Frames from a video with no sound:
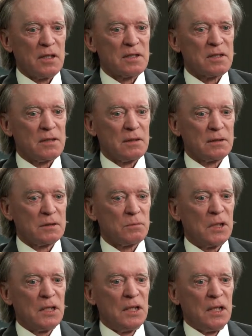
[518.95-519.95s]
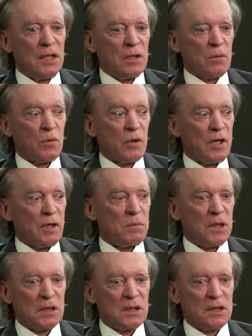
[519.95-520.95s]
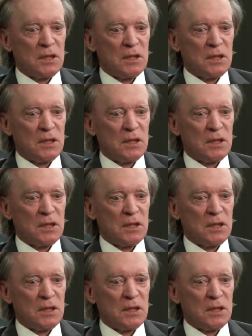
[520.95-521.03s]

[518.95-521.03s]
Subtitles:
and still worrying about